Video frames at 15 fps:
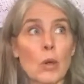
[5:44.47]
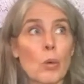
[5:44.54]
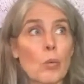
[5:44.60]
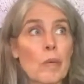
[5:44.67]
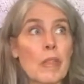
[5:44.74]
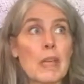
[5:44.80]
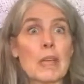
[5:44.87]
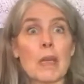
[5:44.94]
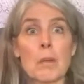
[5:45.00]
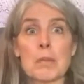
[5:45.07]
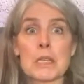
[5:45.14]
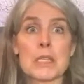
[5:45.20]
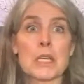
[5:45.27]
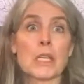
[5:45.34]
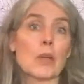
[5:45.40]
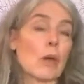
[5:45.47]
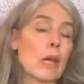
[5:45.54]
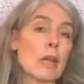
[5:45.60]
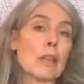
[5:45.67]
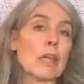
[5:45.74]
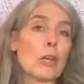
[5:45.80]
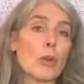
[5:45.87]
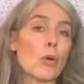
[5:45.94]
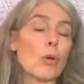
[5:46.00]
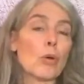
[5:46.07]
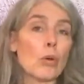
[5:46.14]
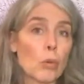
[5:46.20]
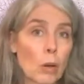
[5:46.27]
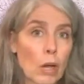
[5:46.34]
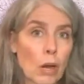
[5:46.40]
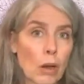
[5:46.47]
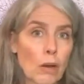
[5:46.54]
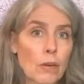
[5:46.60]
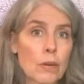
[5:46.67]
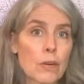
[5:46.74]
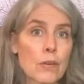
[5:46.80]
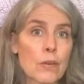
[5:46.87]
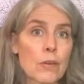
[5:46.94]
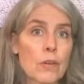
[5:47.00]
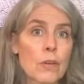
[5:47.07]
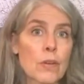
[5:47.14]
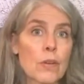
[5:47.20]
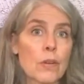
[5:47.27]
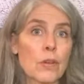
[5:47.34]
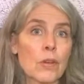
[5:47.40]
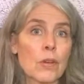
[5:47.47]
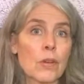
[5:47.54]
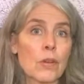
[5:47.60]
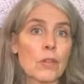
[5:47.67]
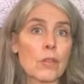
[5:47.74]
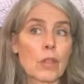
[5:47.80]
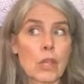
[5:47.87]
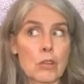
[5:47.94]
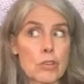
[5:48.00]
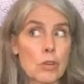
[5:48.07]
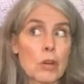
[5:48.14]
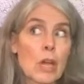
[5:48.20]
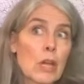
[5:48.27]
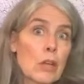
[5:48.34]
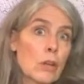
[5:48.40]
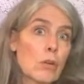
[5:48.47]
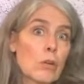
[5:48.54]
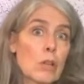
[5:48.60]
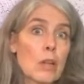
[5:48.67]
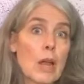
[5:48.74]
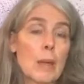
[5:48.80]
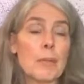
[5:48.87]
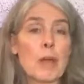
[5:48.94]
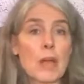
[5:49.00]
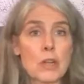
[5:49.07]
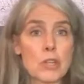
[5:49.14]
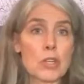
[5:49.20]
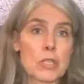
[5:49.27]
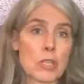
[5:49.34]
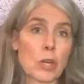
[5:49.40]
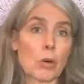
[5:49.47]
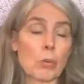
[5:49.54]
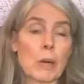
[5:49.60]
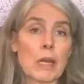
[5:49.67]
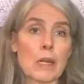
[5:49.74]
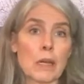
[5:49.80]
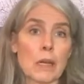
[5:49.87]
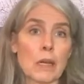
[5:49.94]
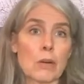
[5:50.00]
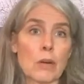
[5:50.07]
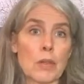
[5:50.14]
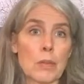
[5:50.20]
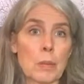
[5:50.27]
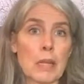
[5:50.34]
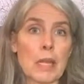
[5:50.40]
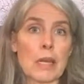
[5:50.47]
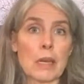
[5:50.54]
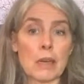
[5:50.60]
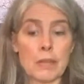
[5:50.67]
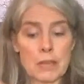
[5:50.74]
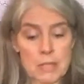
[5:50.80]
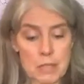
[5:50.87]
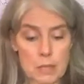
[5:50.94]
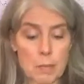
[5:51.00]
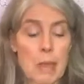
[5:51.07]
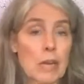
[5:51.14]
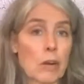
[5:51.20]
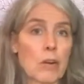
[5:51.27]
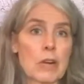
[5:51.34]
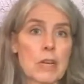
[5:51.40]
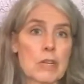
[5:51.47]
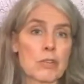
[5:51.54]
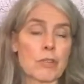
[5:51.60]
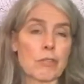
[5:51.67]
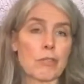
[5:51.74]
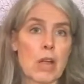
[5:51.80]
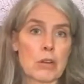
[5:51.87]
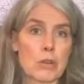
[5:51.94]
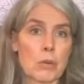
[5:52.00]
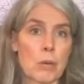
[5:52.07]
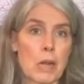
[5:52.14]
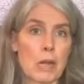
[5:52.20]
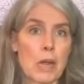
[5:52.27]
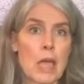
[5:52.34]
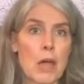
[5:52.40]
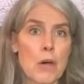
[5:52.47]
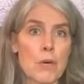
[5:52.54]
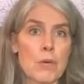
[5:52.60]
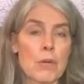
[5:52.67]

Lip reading: When they come to see you, how do they know who you are? Because you're not I'm not just Araya here on the planet. This is my incarnational fractal right now.